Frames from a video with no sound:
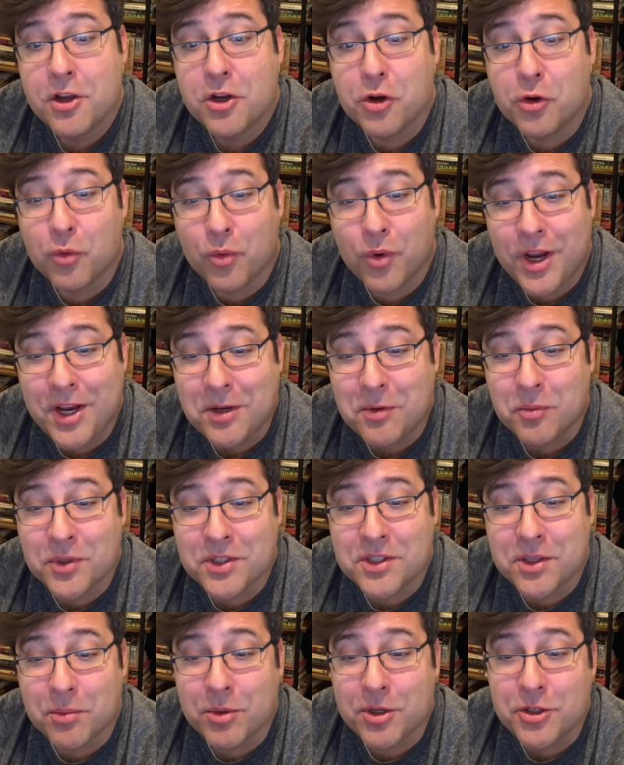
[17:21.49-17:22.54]
Great was
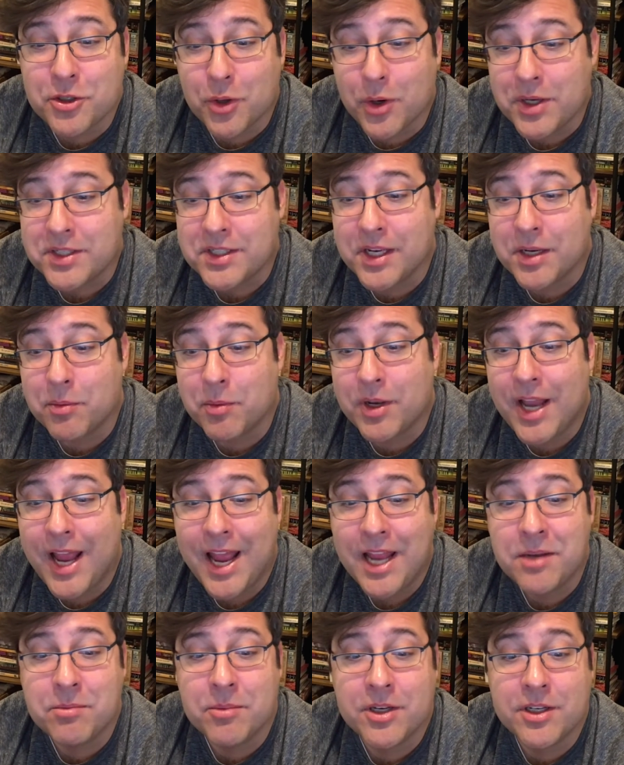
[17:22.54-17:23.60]
the rejoicing when
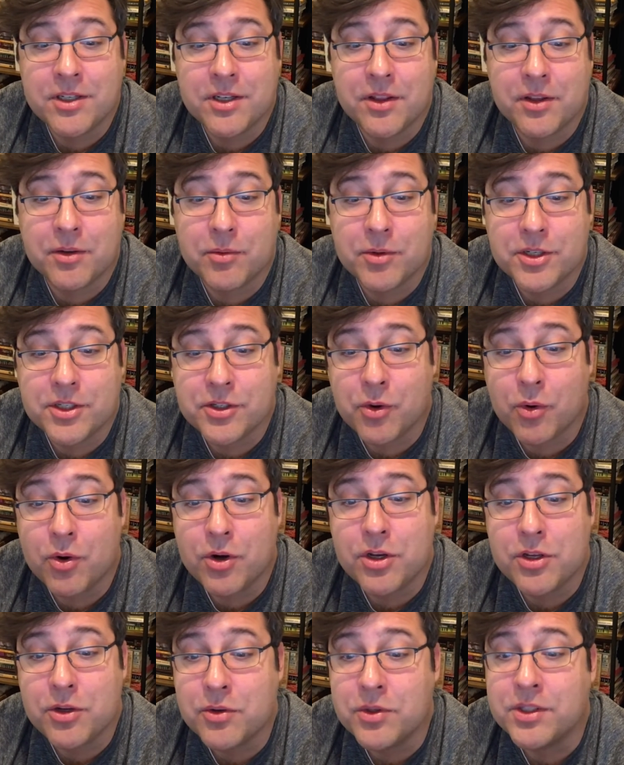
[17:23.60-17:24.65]
Edmund and the
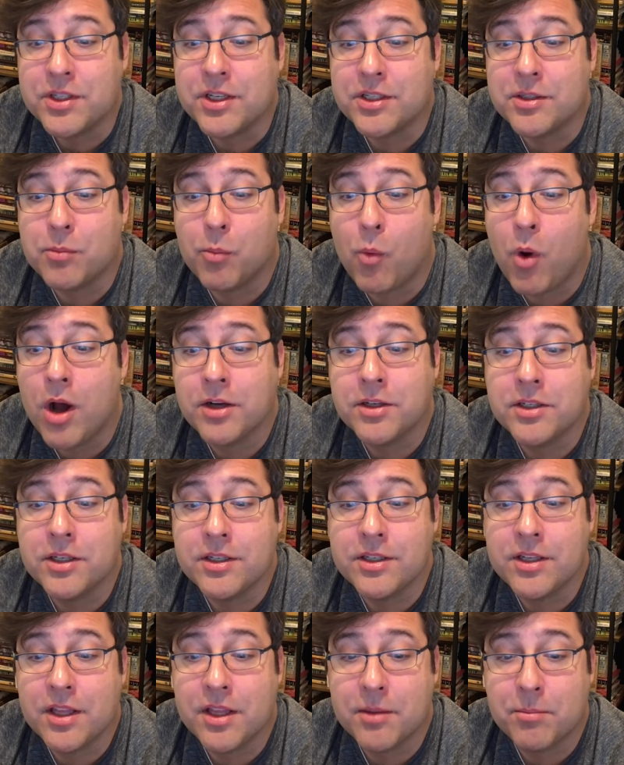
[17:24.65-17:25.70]
restored Eustace walked
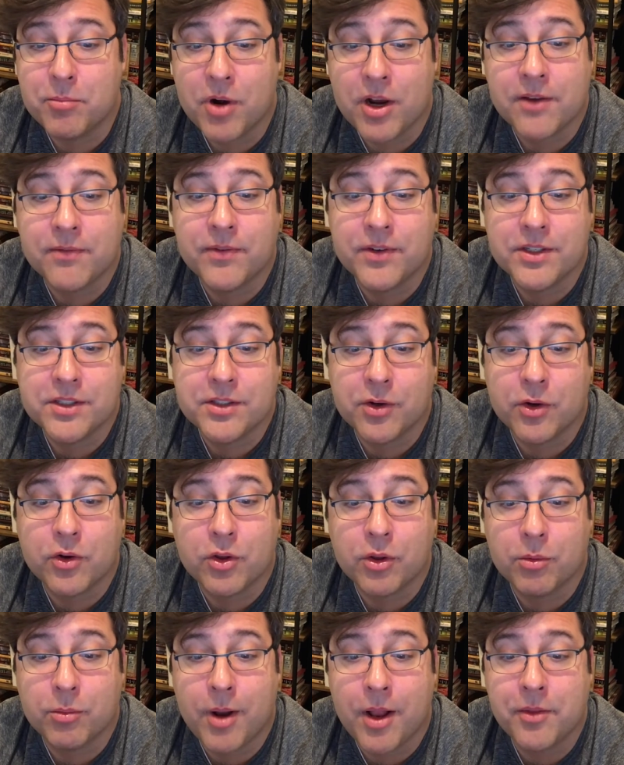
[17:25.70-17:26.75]
into the breakfast
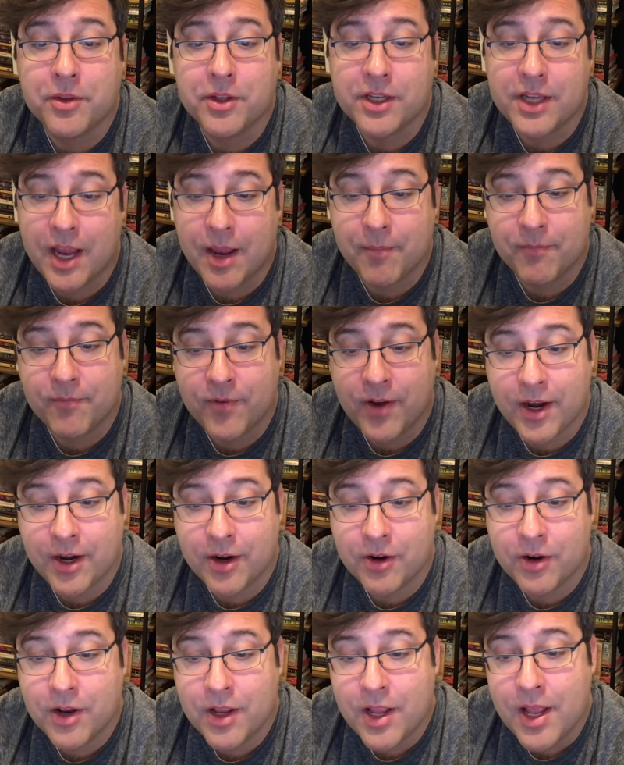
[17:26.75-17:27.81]
circle round the
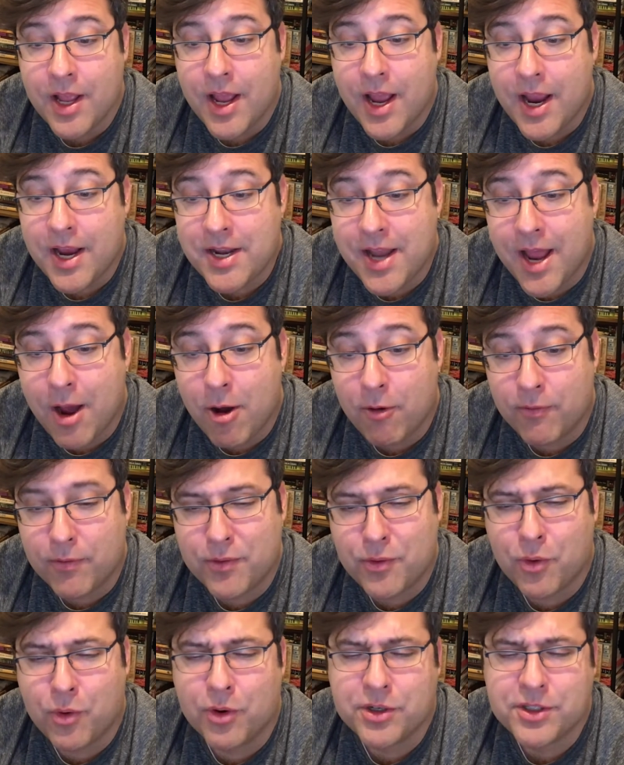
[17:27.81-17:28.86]
campfire. And now, of
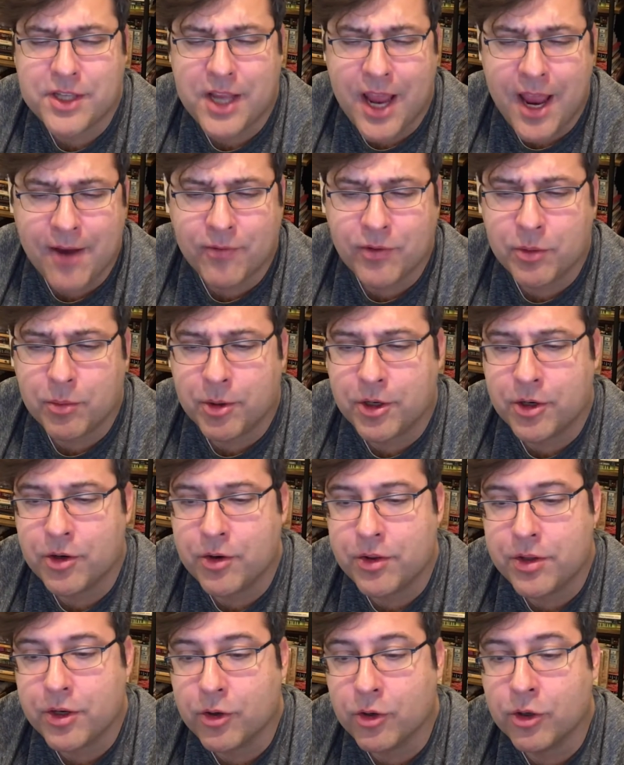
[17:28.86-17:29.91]
course, everyone heard
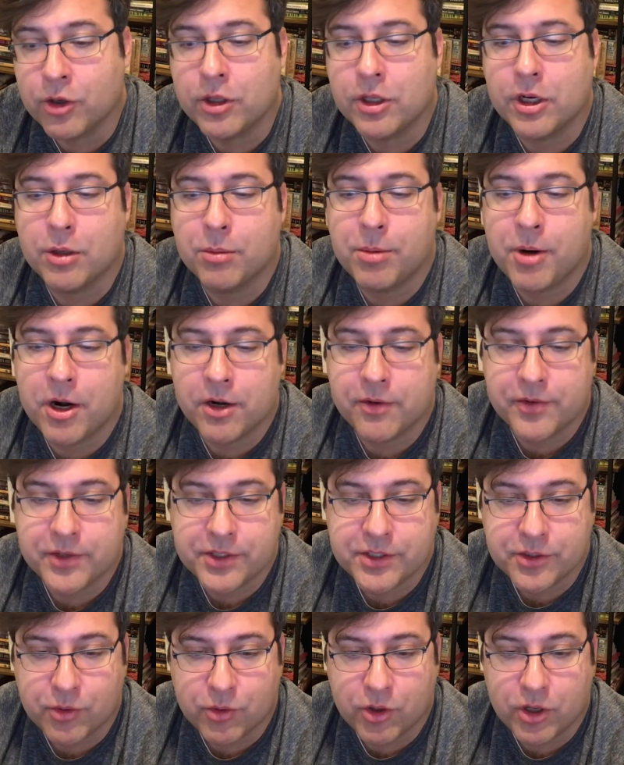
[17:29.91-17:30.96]
the earlier part of his
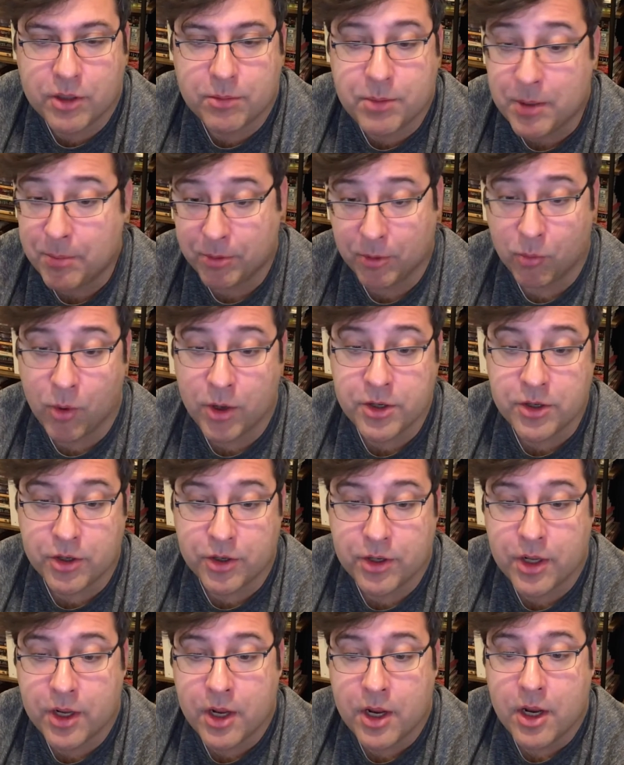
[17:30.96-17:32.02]
story. People
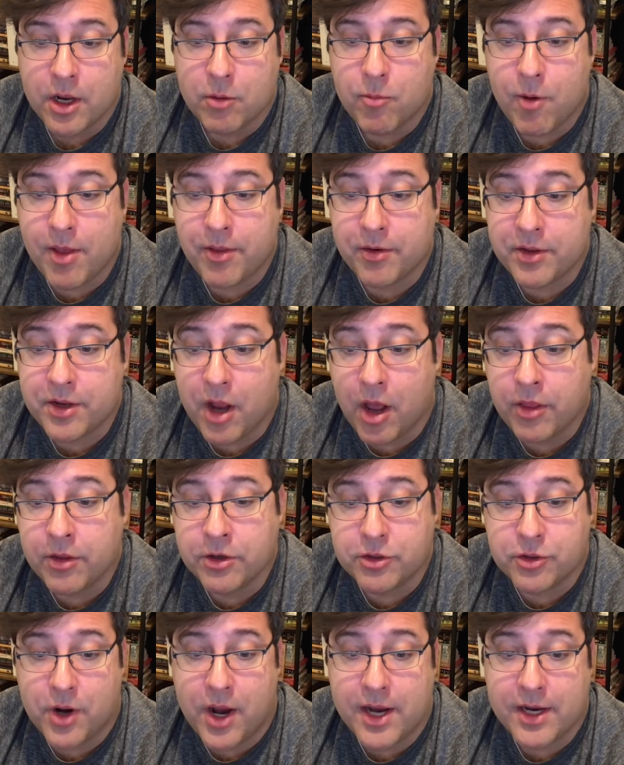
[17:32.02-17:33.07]
wondered whether the other
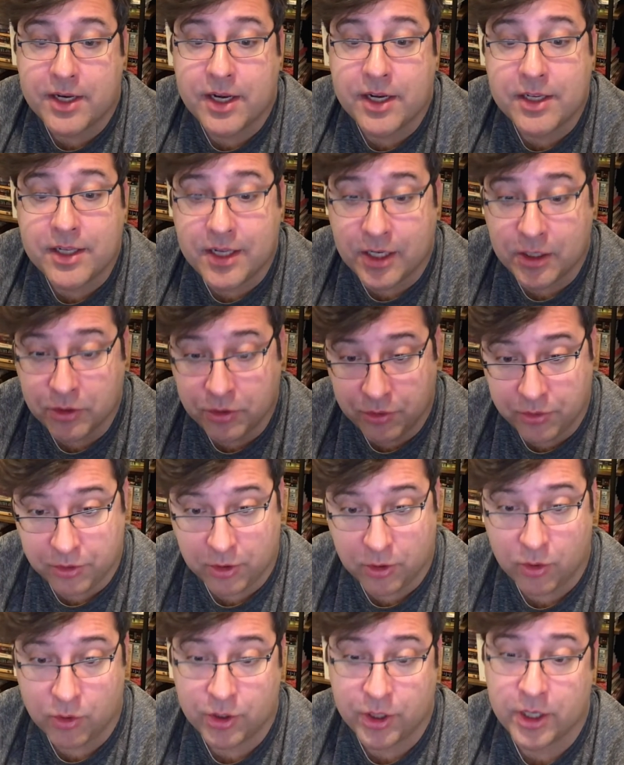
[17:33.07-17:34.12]
dragon had killed the
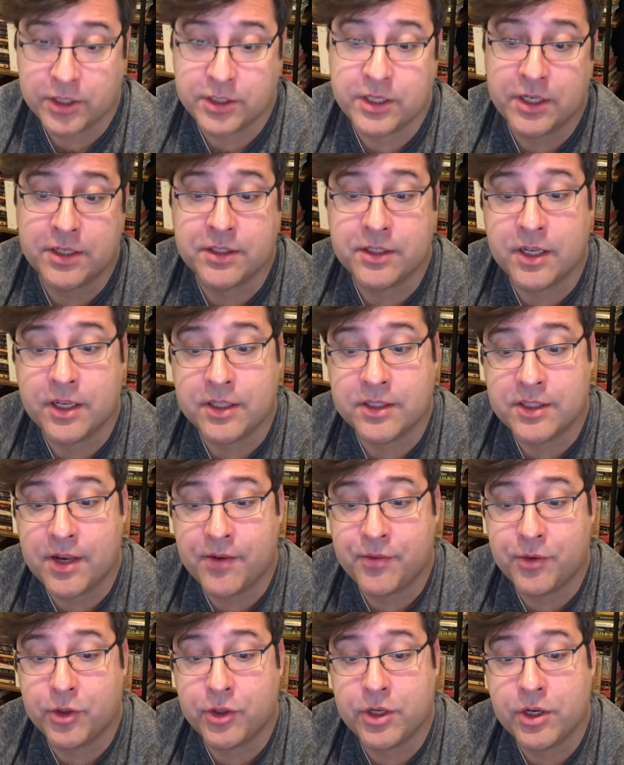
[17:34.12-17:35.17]
Lord Octesian
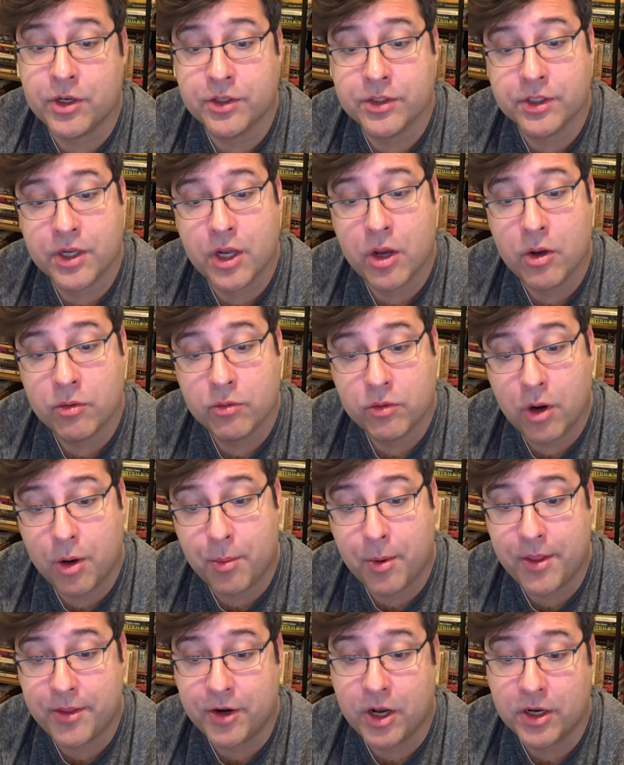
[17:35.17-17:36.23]
several years ago, or
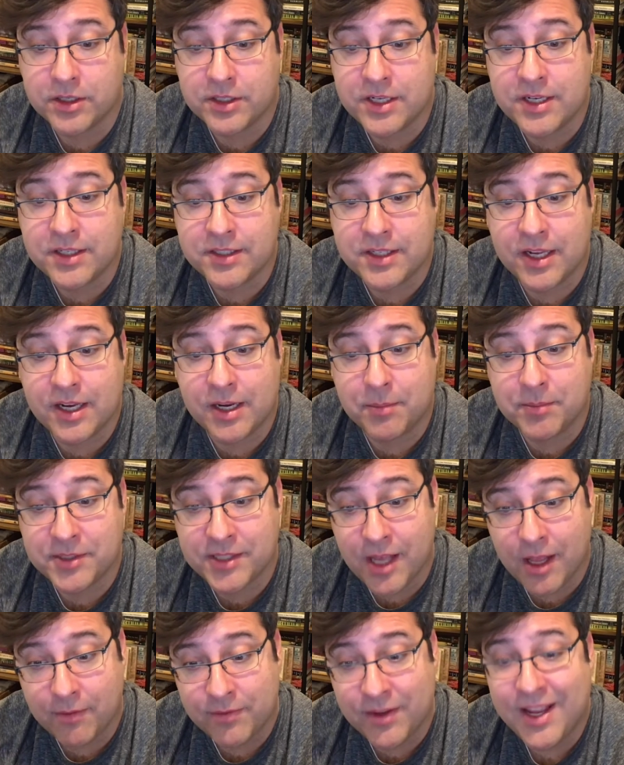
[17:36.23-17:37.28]
whether Octesian
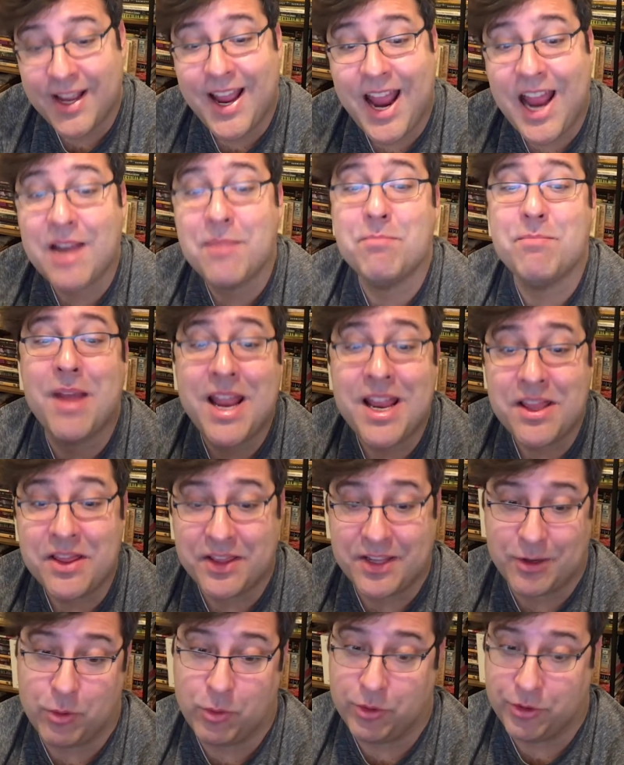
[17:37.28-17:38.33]
himself had been
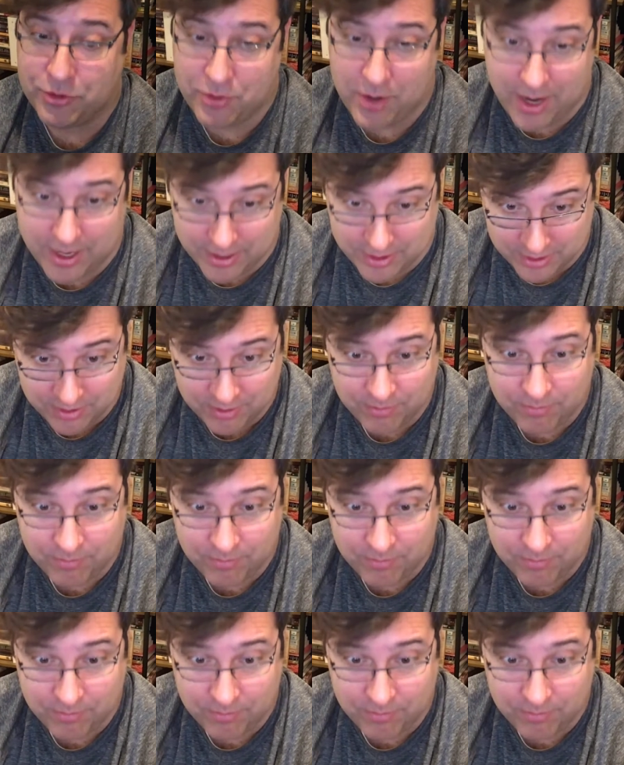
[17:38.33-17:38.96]
the old dragon.